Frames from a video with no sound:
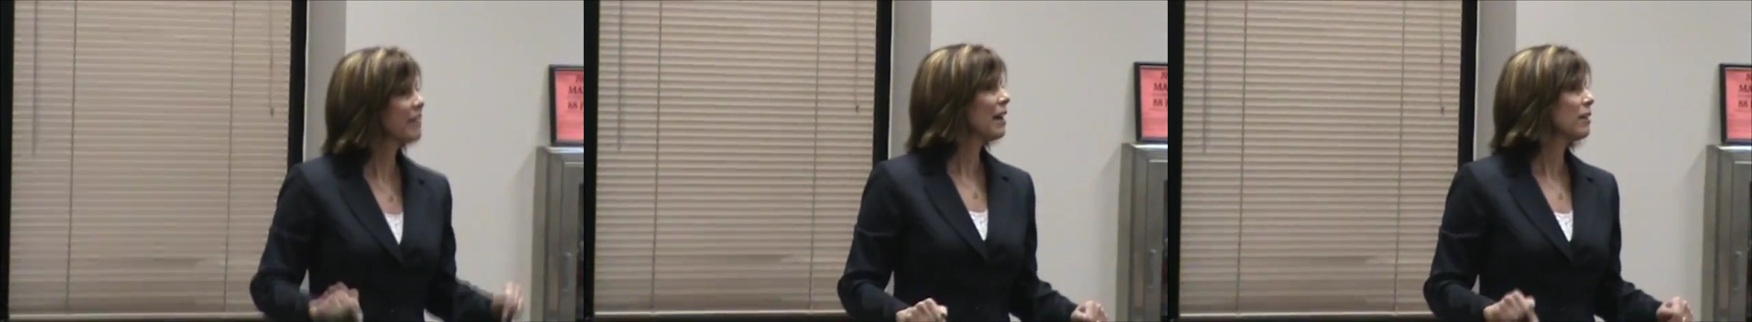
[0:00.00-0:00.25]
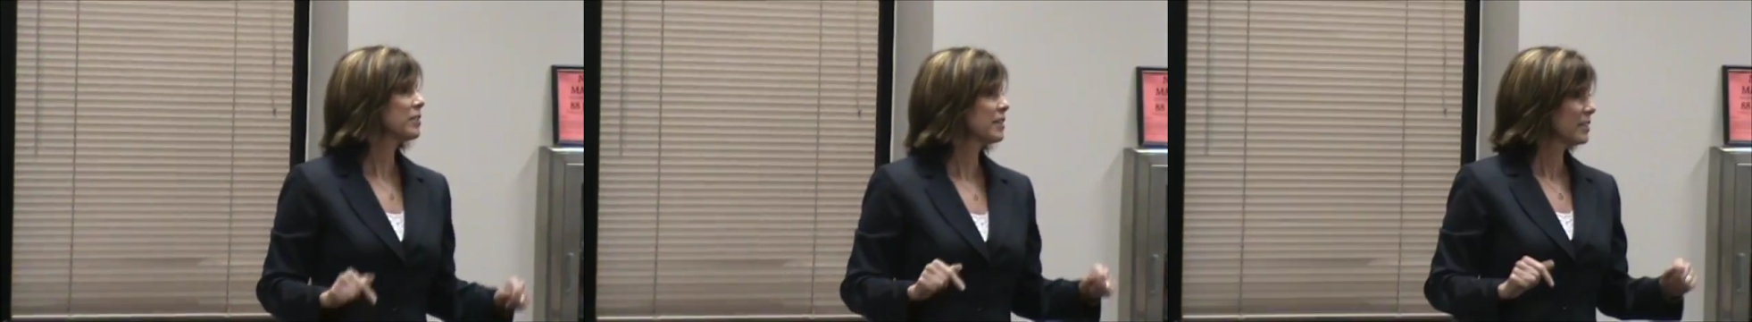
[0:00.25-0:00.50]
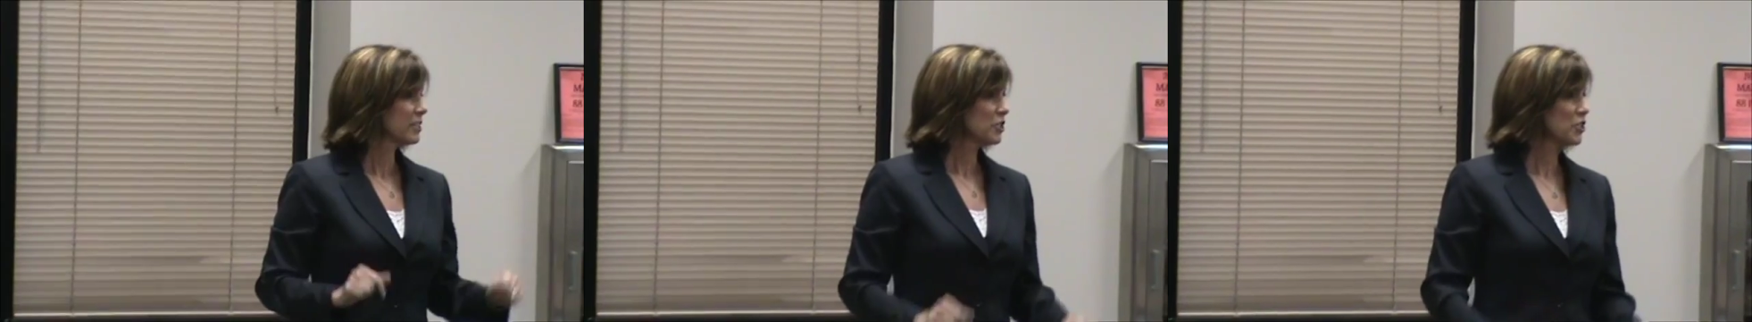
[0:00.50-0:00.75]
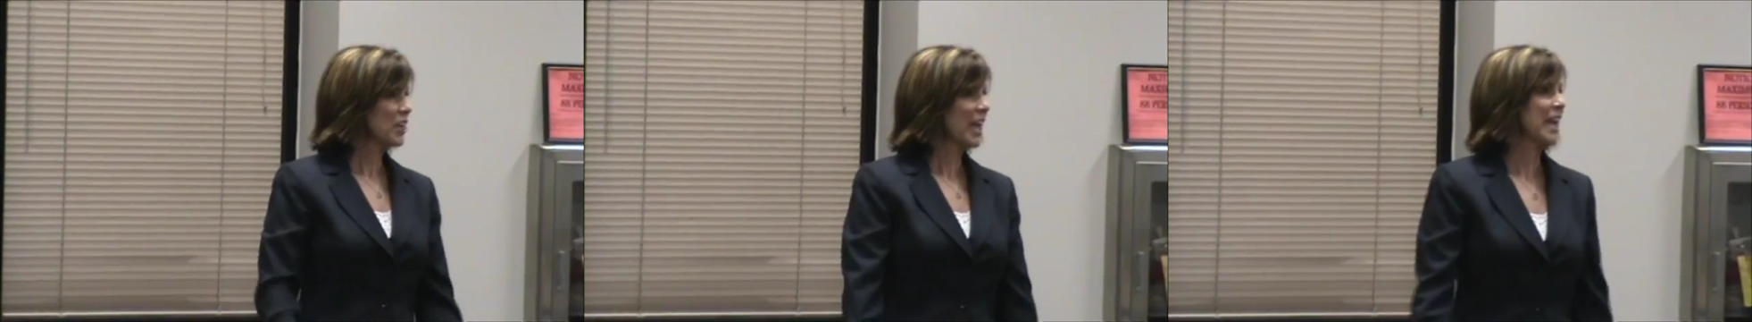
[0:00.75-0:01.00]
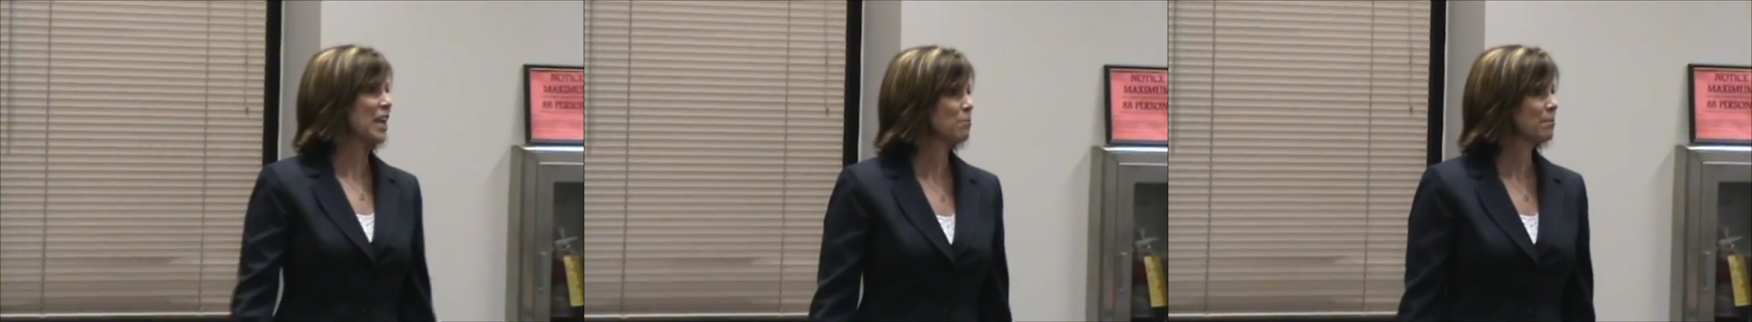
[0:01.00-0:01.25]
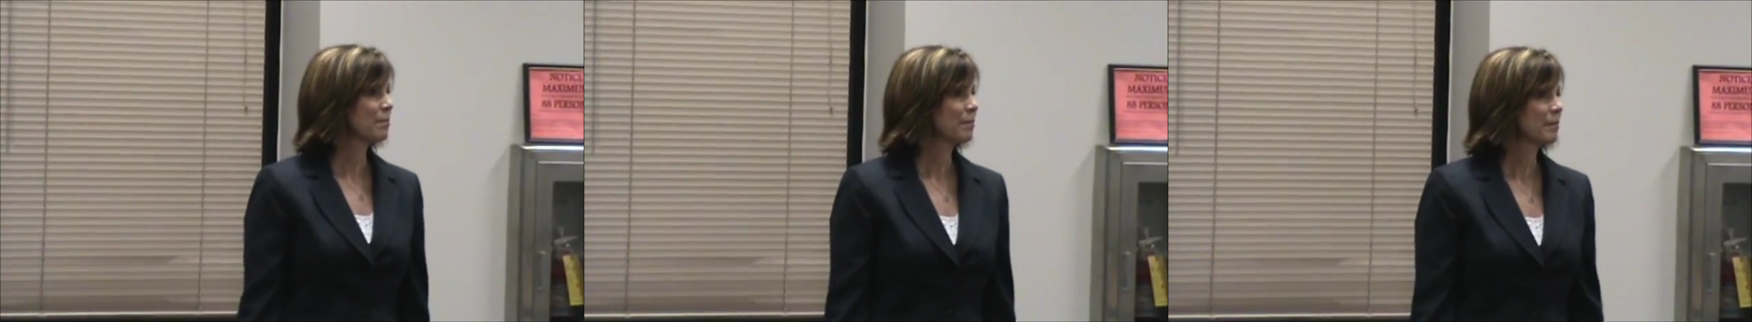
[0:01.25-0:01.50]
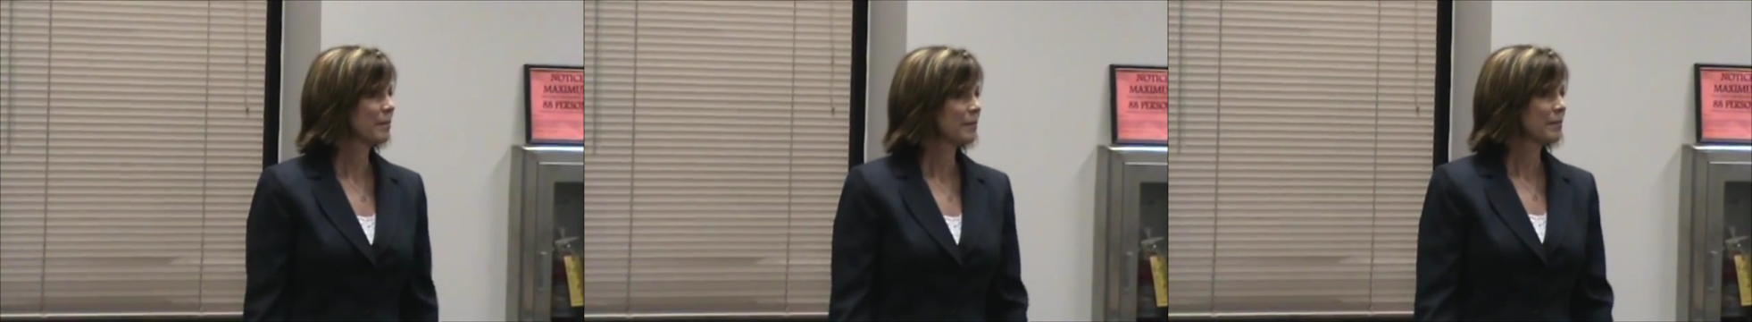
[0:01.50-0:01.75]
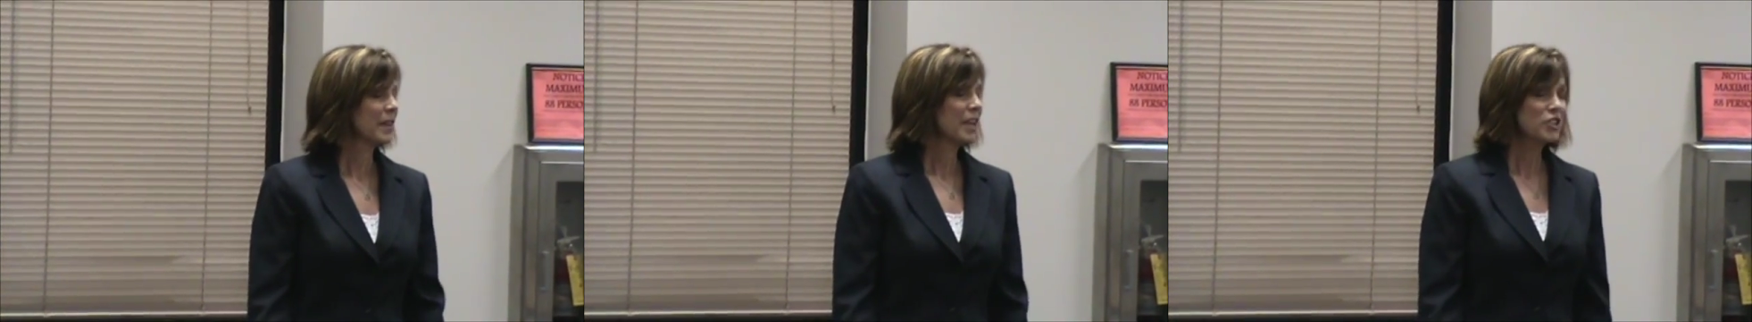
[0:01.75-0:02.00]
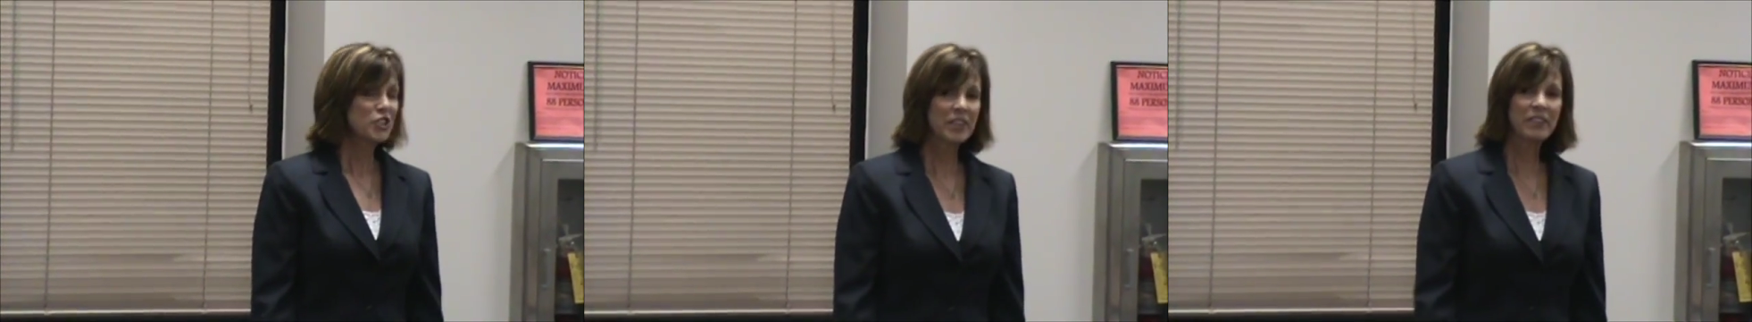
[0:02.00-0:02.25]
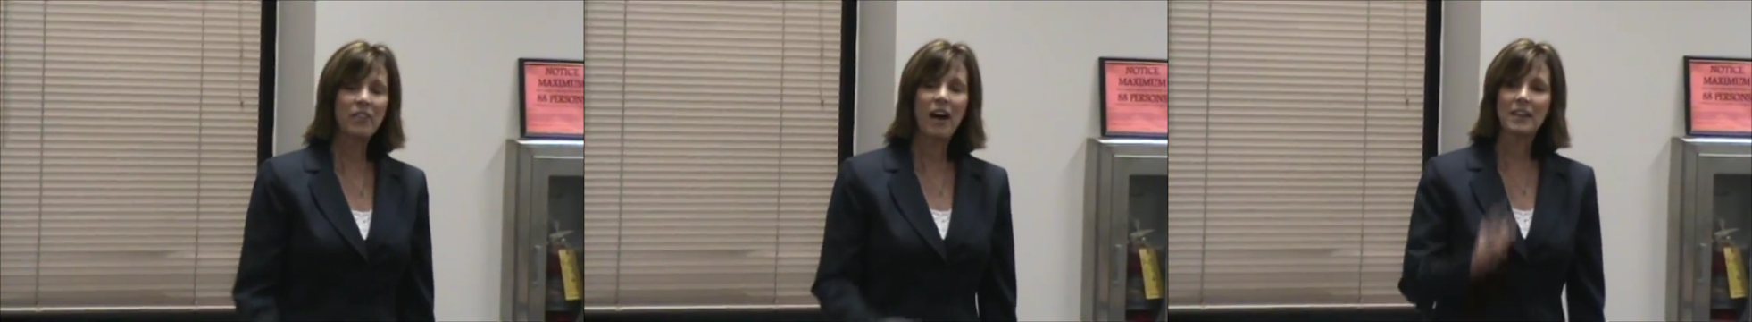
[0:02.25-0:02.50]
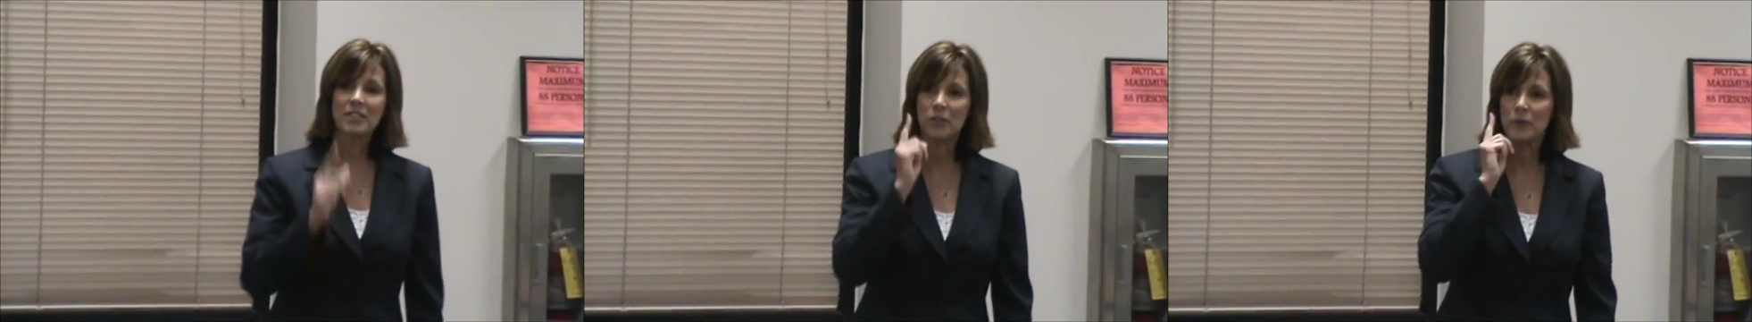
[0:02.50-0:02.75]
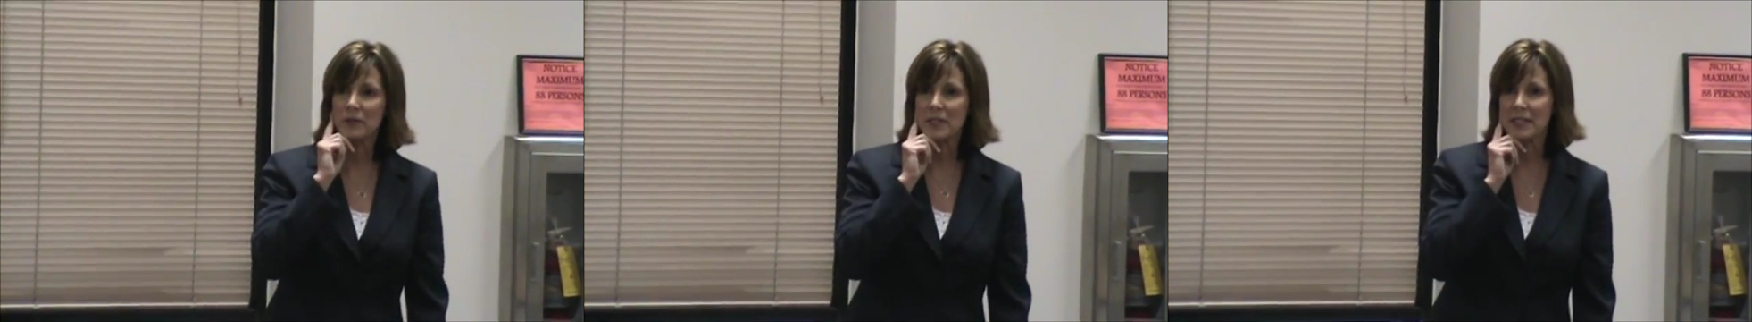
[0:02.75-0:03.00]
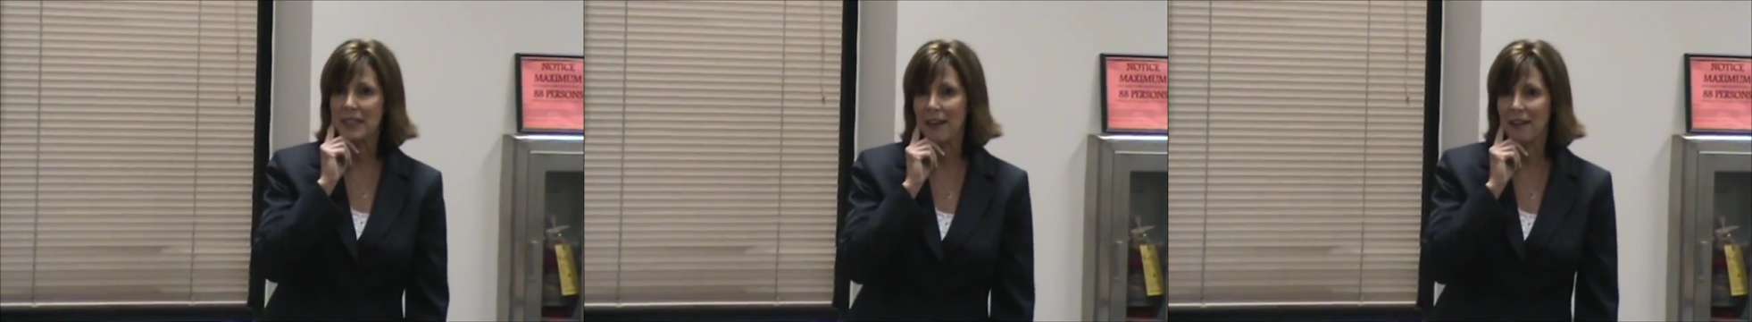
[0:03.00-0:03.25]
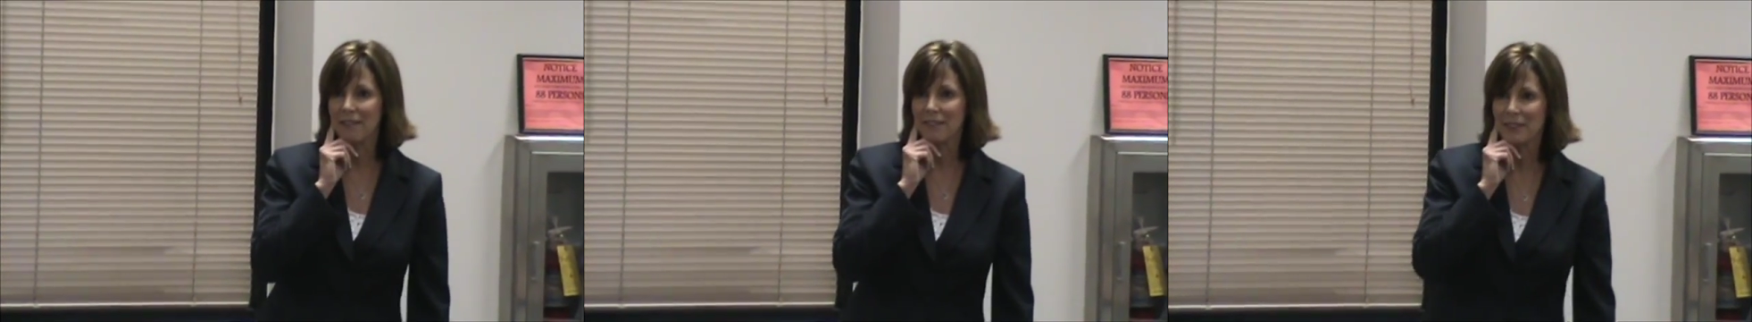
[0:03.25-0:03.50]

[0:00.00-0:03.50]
felt shame. She thought to herself,